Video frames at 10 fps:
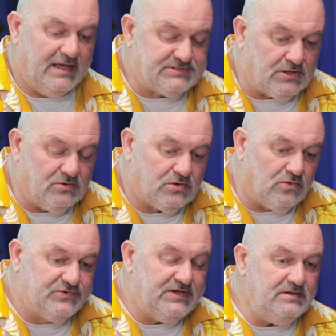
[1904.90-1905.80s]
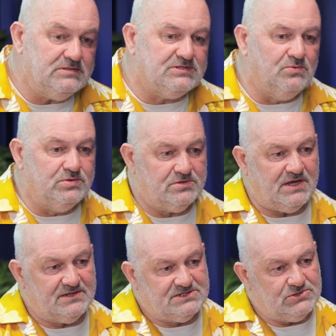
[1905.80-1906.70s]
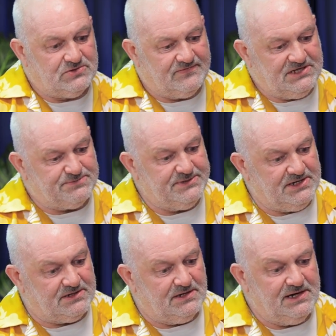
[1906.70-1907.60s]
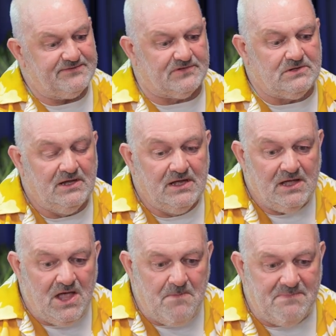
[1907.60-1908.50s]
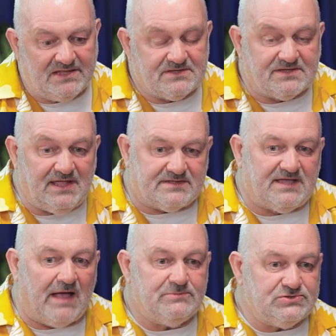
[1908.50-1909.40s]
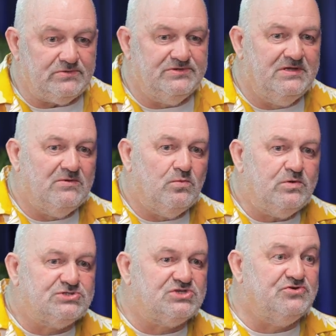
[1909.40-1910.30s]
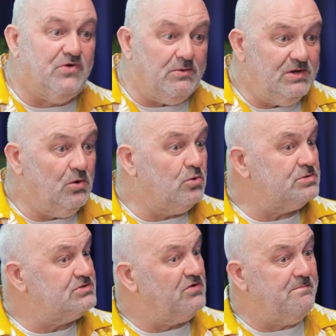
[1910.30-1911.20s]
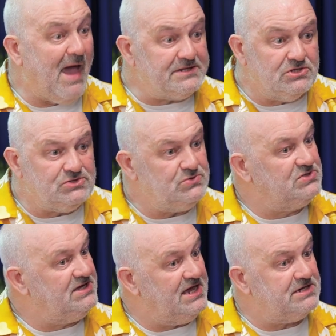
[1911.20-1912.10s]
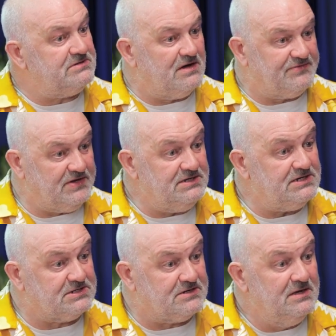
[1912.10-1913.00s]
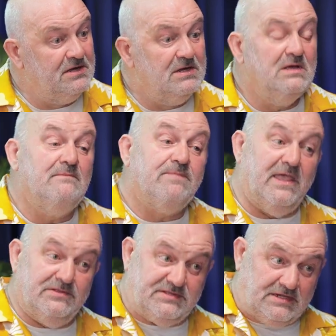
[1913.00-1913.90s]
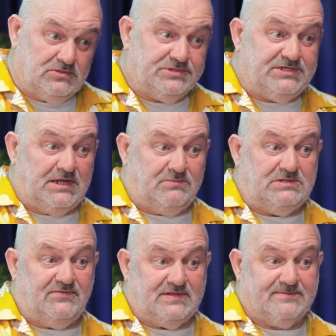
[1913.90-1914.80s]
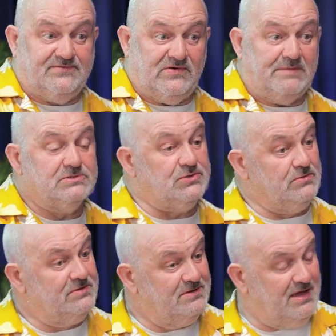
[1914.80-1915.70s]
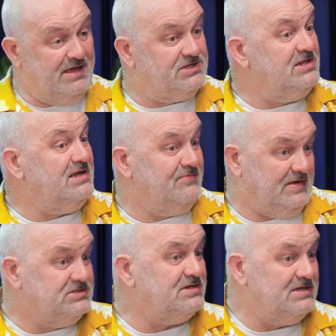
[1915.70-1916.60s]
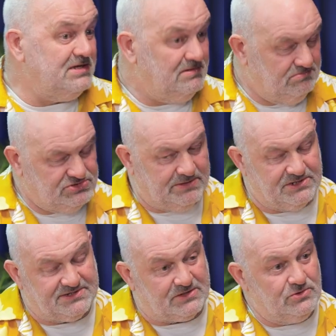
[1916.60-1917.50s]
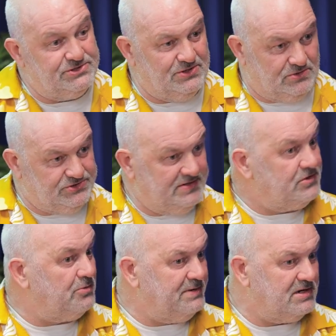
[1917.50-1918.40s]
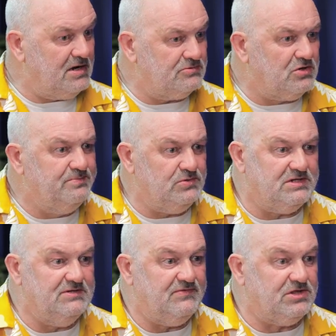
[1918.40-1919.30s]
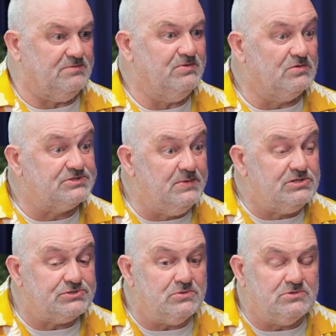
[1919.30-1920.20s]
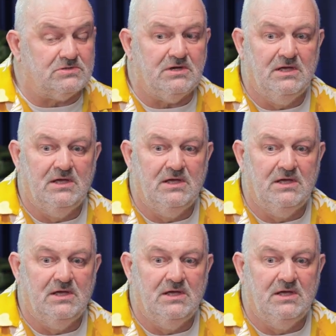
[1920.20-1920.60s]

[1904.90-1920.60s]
And so continue to work at sort of this particular level meant that Amazon was growing orders of magnitude year after year. And the technology that we developed for Amazon, actually eventually, similar technology also ended up in a cloud computing division because we saw